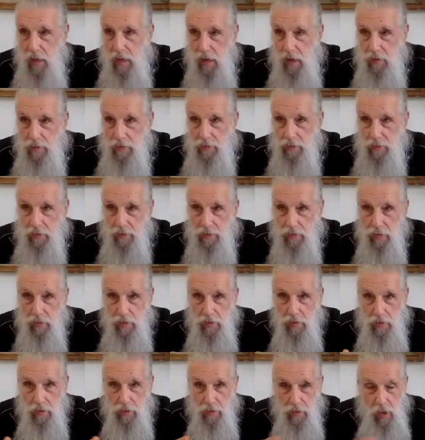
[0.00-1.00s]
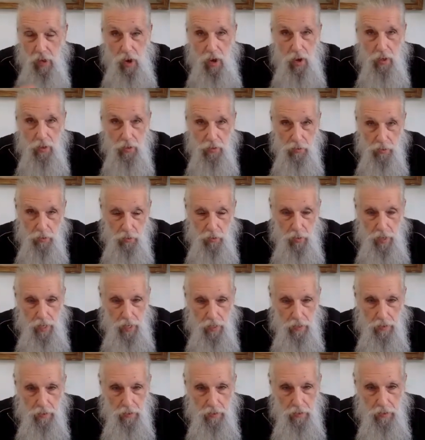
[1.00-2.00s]
of
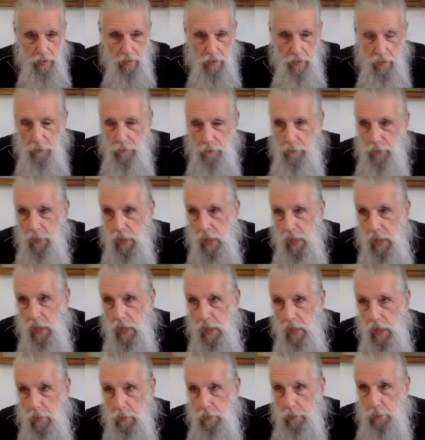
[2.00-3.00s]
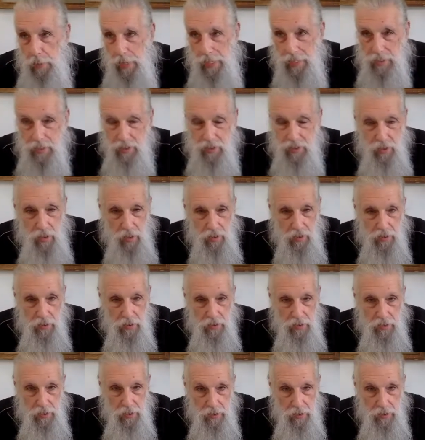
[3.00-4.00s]
non-duality, based on the
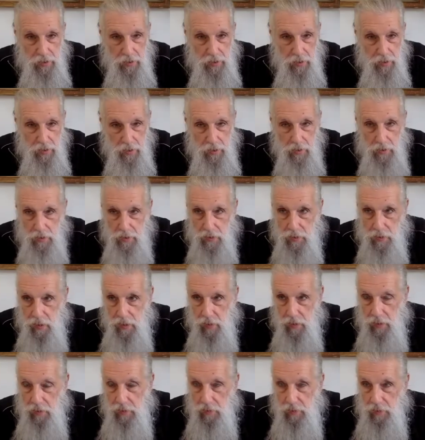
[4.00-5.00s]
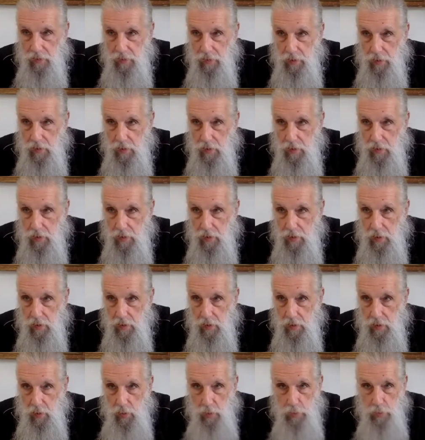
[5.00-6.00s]
teachings of
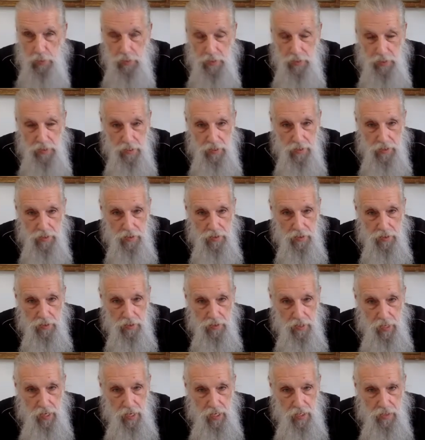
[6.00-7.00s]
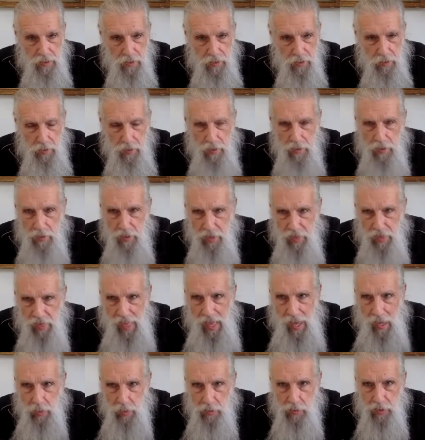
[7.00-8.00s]
Upadesha Sahasri, the
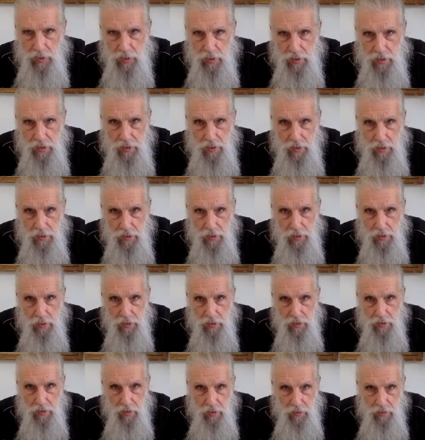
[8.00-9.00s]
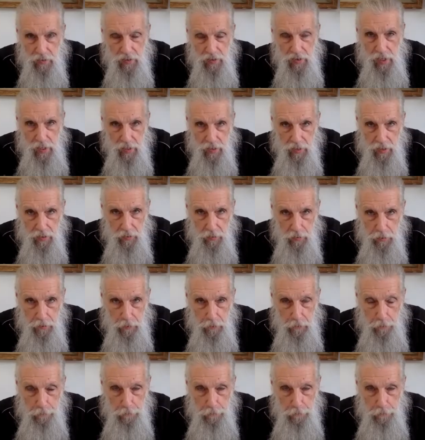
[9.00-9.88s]
1,000 teachings of Sankara.